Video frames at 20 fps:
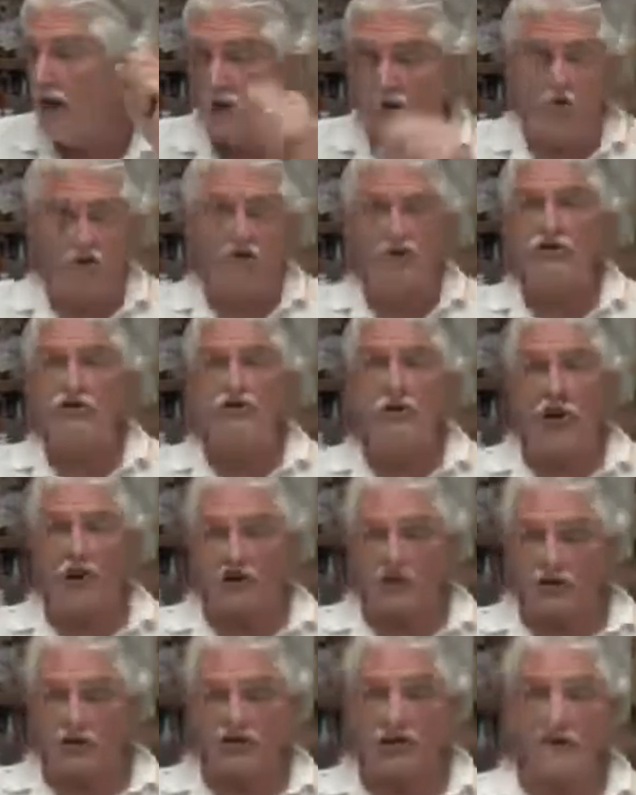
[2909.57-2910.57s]
And when you
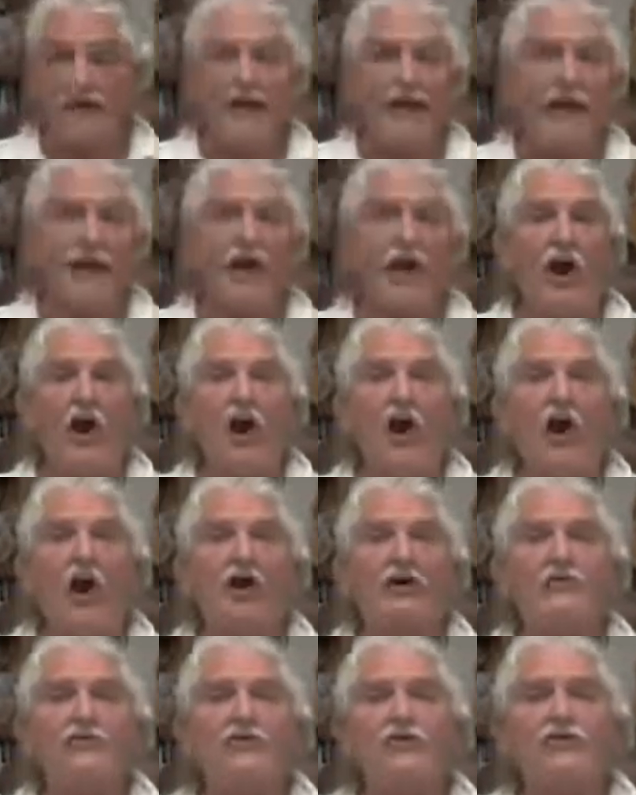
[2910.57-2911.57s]
start doing it, it
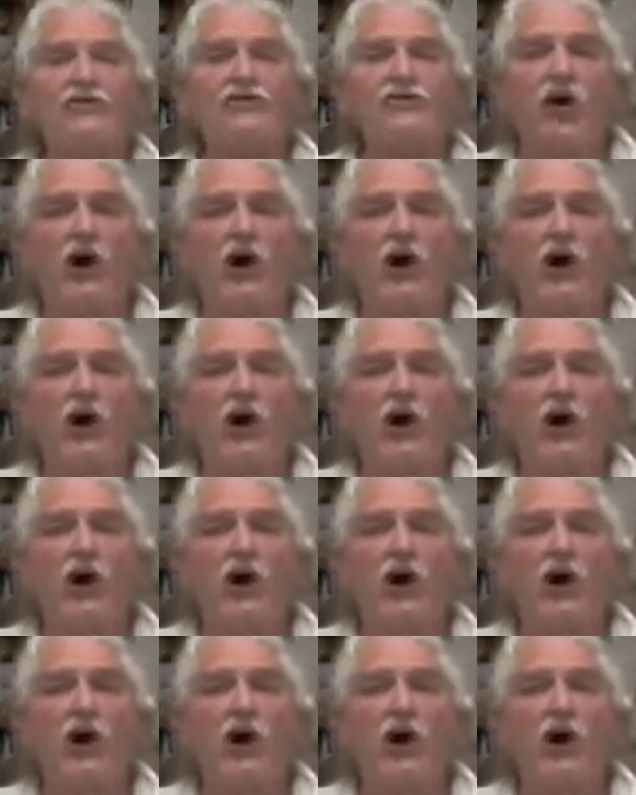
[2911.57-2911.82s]
all just